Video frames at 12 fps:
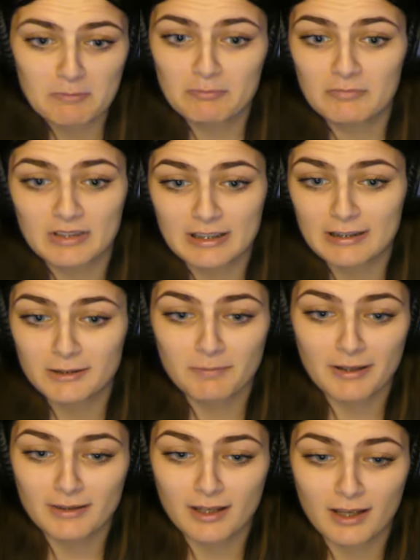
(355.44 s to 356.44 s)
Didn't
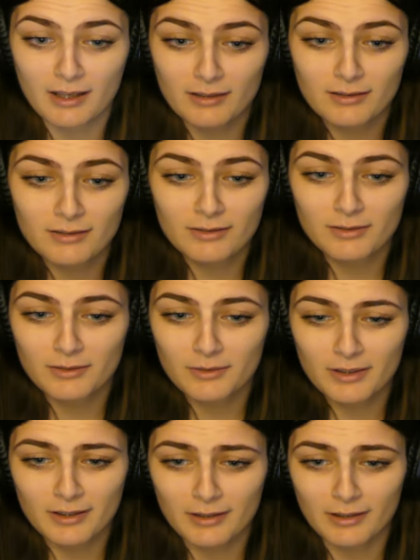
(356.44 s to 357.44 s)
expect that.
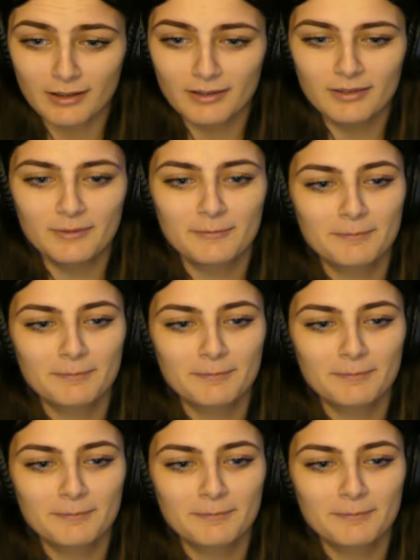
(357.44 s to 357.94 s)
Okay.